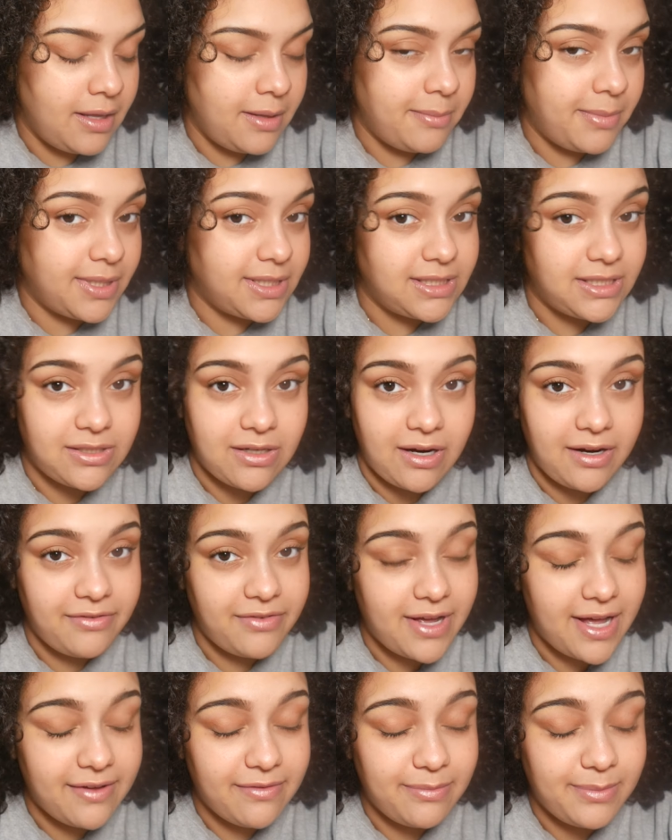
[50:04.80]
But sorry if
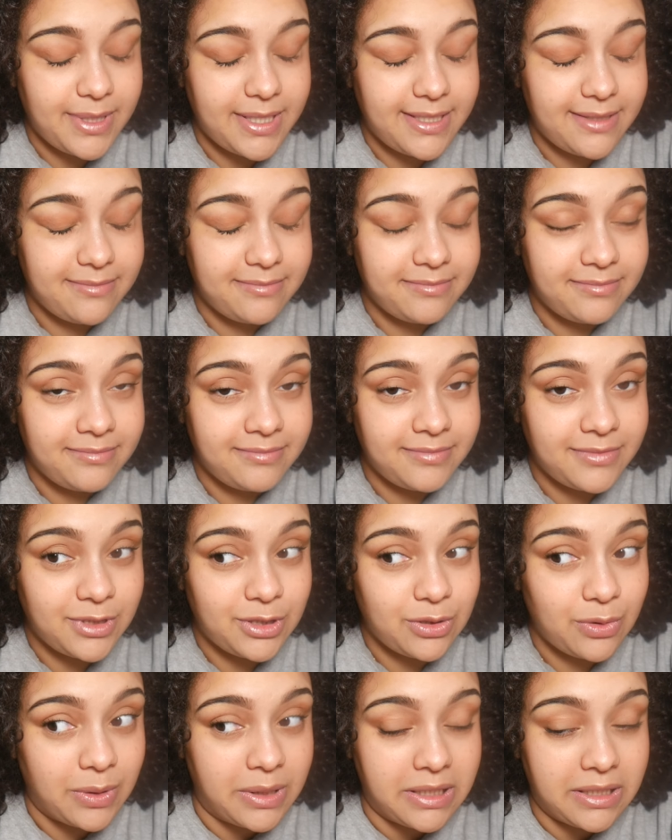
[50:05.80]
I haven't been
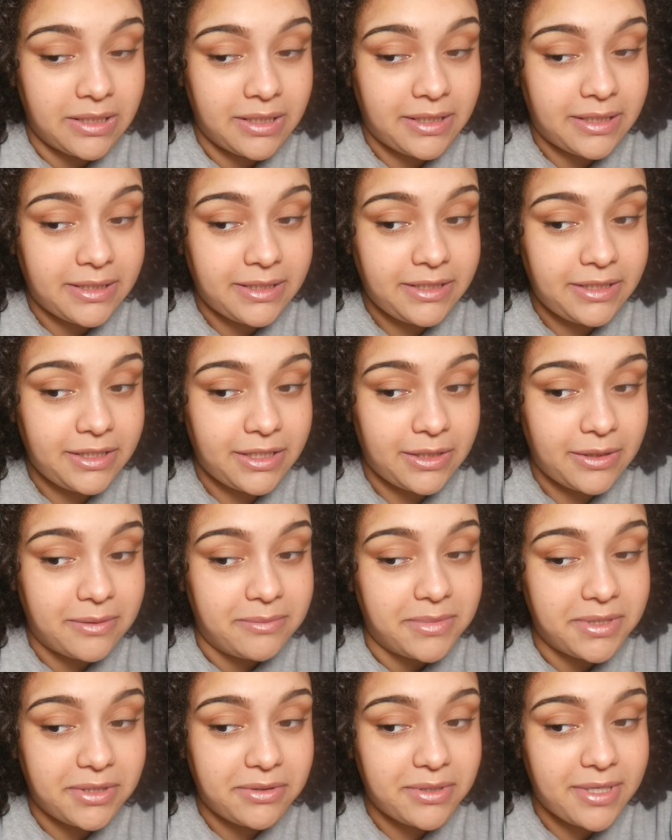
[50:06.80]
showing a lot. You know,
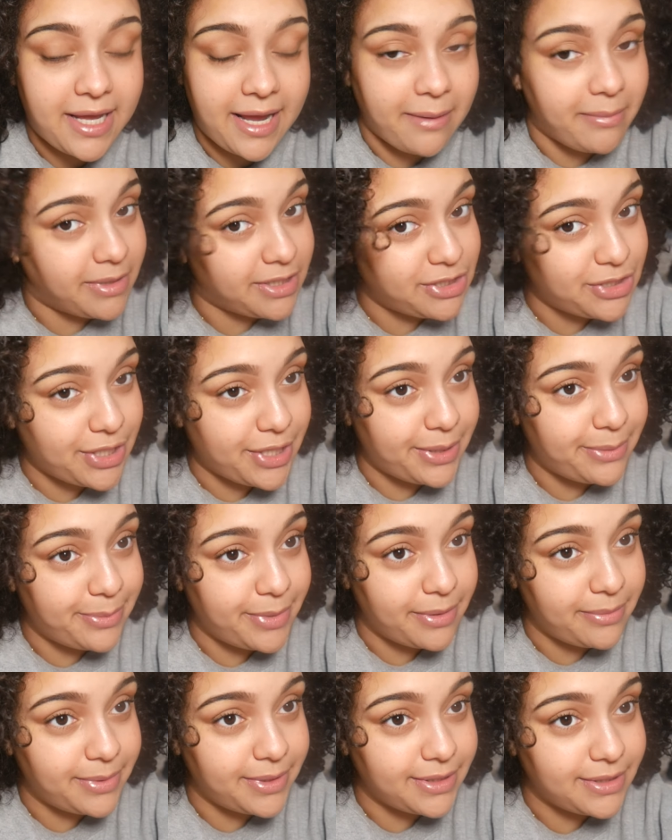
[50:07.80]
I'm a little camera shy in
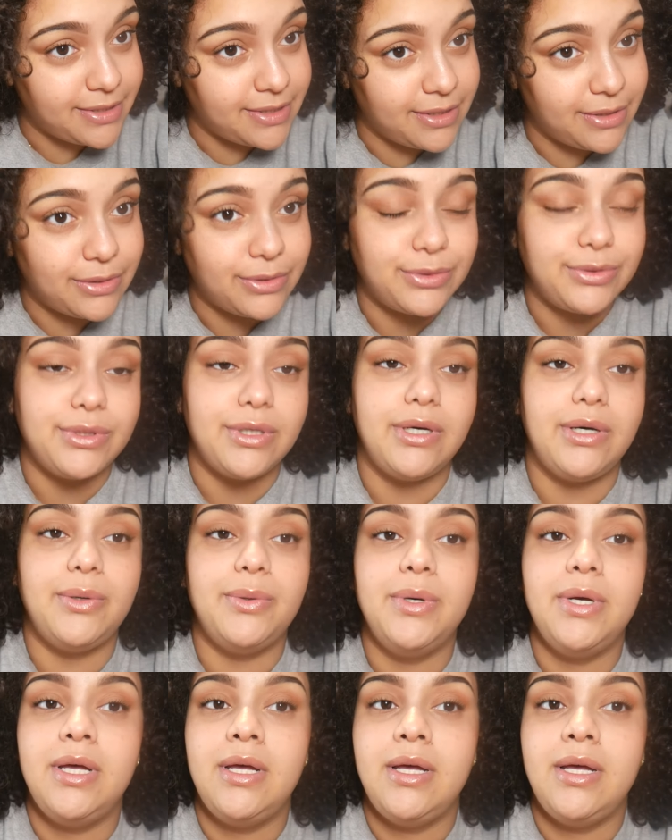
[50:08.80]
public still, so.